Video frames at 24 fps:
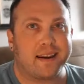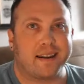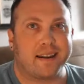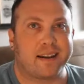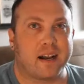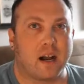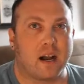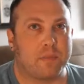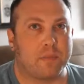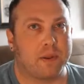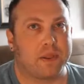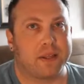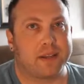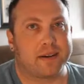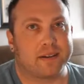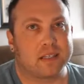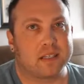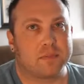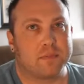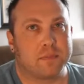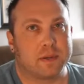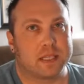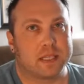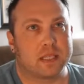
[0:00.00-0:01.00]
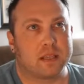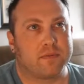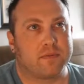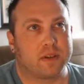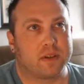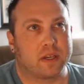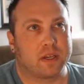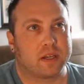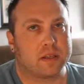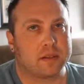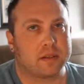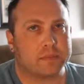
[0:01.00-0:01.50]
a couple that are
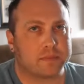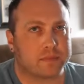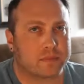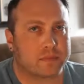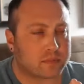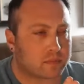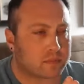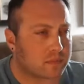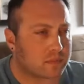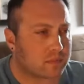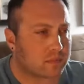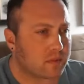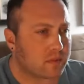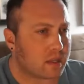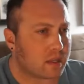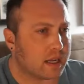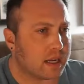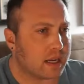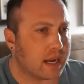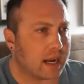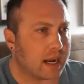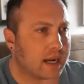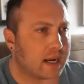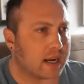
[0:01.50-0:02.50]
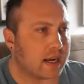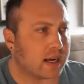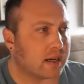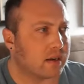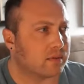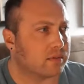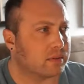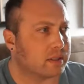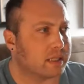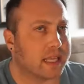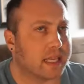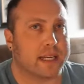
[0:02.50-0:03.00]
specific
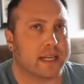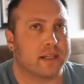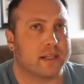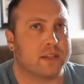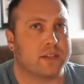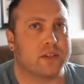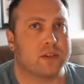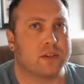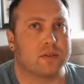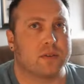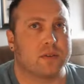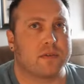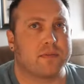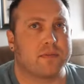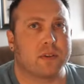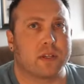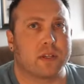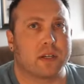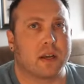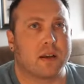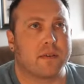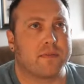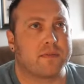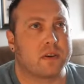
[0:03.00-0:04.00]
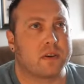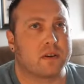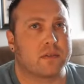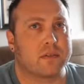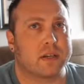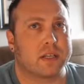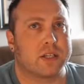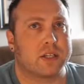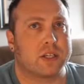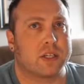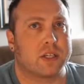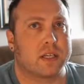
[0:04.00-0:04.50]
related to the Philadelphia
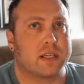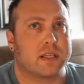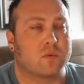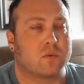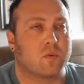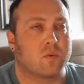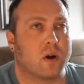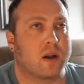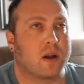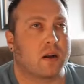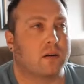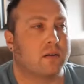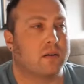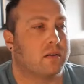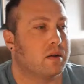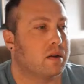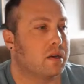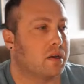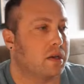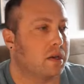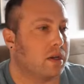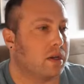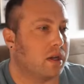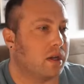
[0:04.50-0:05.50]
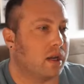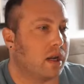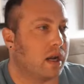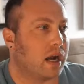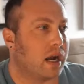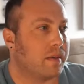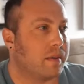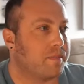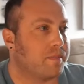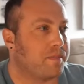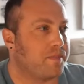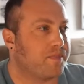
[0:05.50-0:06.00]
region as well.
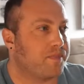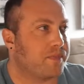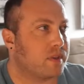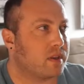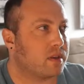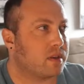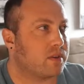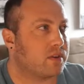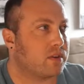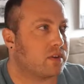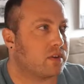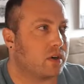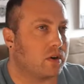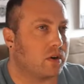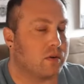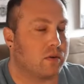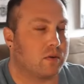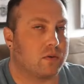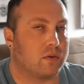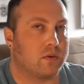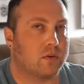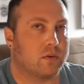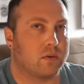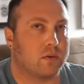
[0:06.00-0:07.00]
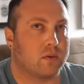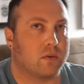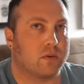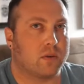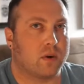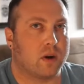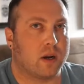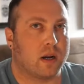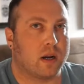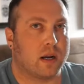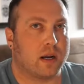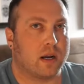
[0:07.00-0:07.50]
So
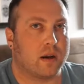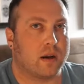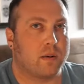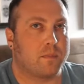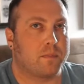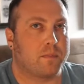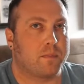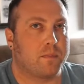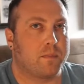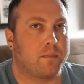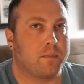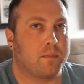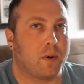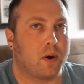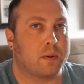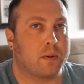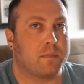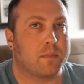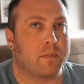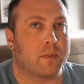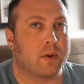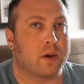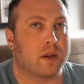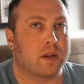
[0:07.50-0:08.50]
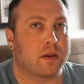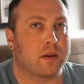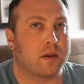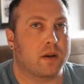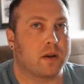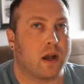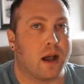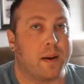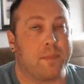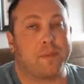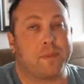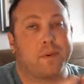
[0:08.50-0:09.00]
I'm going to
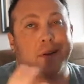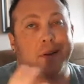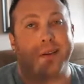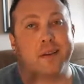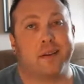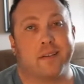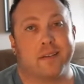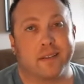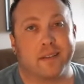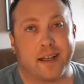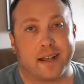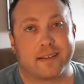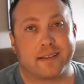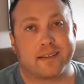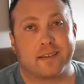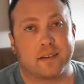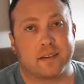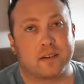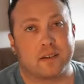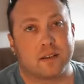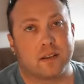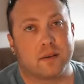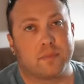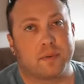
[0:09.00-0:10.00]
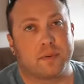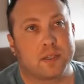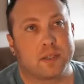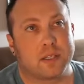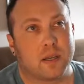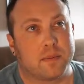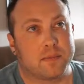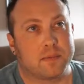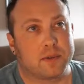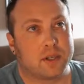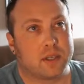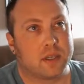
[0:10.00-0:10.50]
operate lastly under the
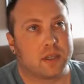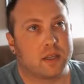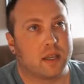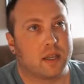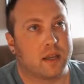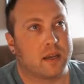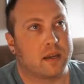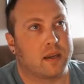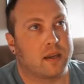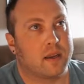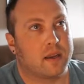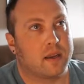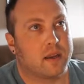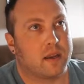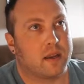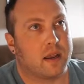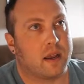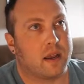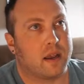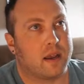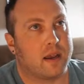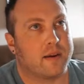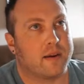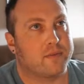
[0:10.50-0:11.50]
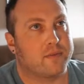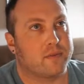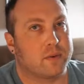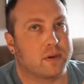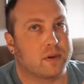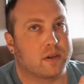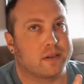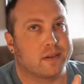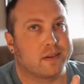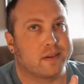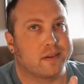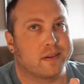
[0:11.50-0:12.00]
presumption that
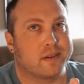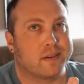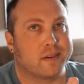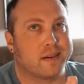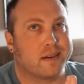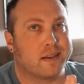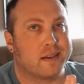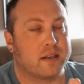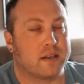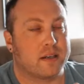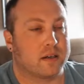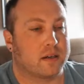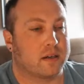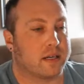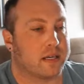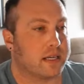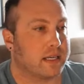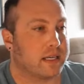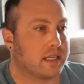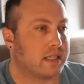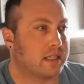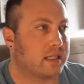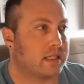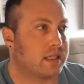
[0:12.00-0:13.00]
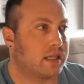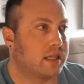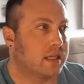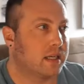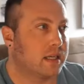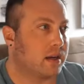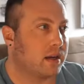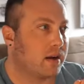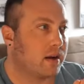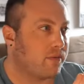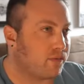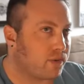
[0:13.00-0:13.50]
everyone here is
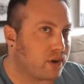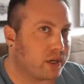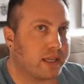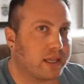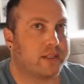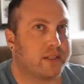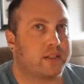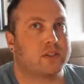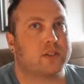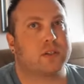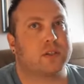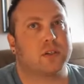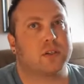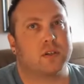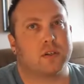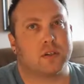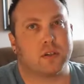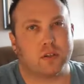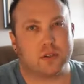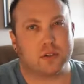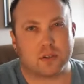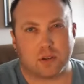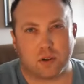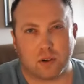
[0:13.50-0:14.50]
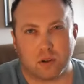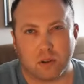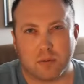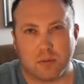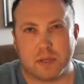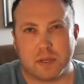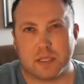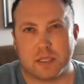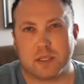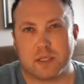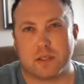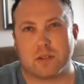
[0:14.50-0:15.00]
a freelancer, a solo
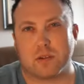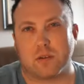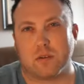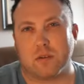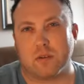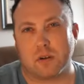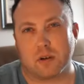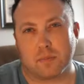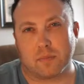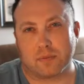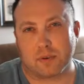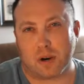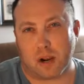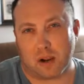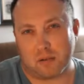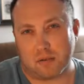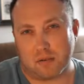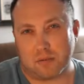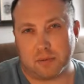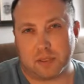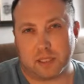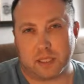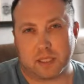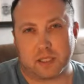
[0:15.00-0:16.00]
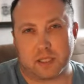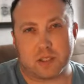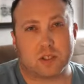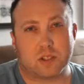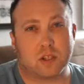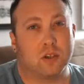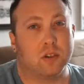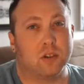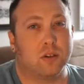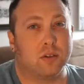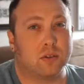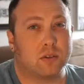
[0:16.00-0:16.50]
business owner, probably a
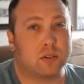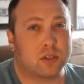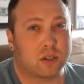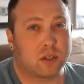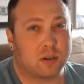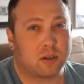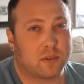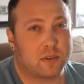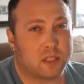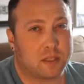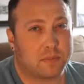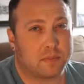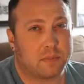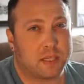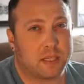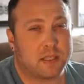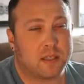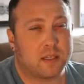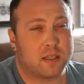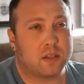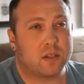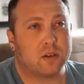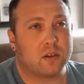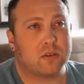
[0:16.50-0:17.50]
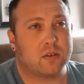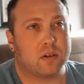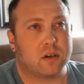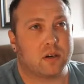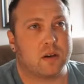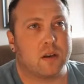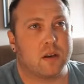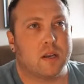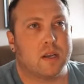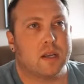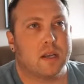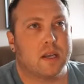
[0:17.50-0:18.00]
solo service business owner.
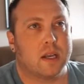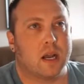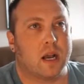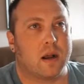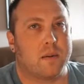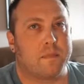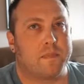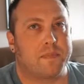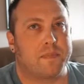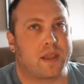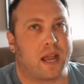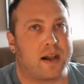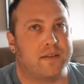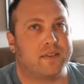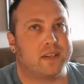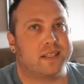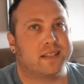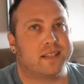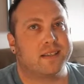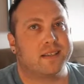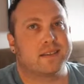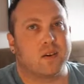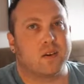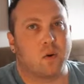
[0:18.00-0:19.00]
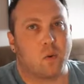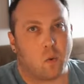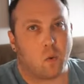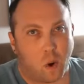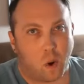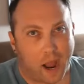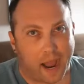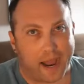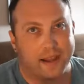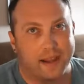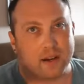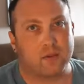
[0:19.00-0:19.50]
Obviously, there's a
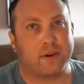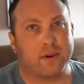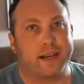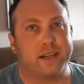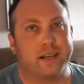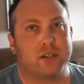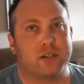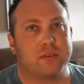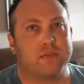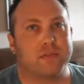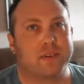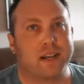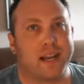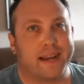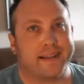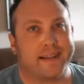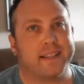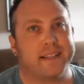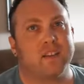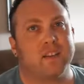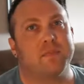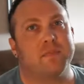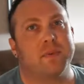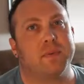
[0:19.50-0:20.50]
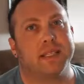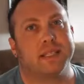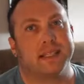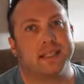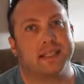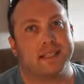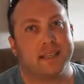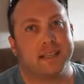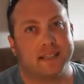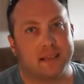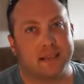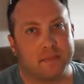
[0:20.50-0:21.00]
wide range of kinds of
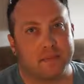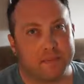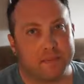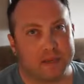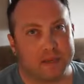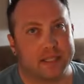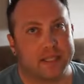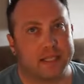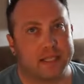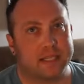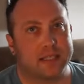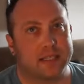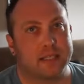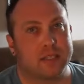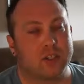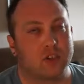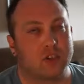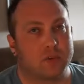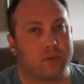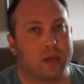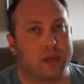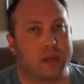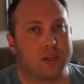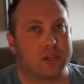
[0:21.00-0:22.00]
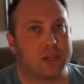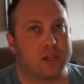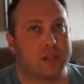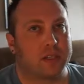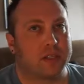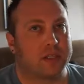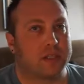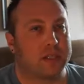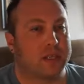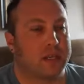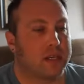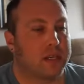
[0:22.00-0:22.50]
businesses and business
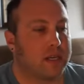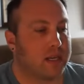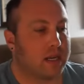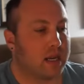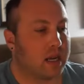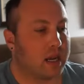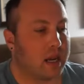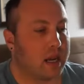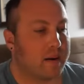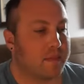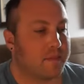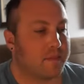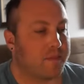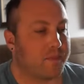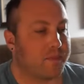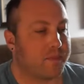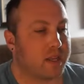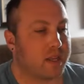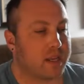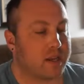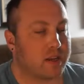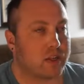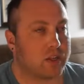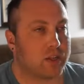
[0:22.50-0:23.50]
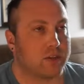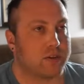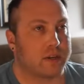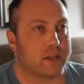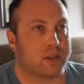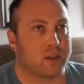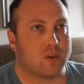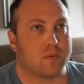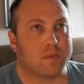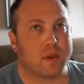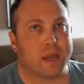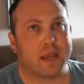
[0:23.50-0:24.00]
situations,
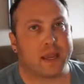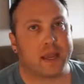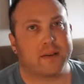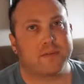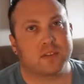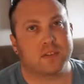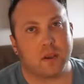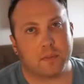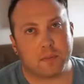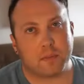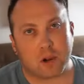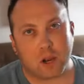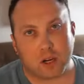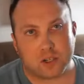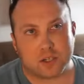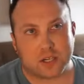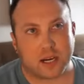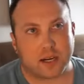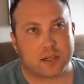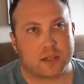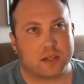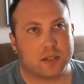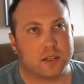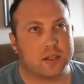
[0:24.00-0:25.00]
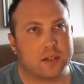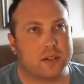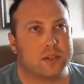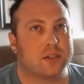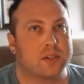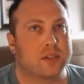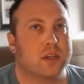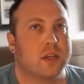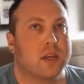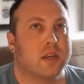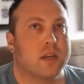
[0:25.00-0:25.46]
including you may have subcontractors,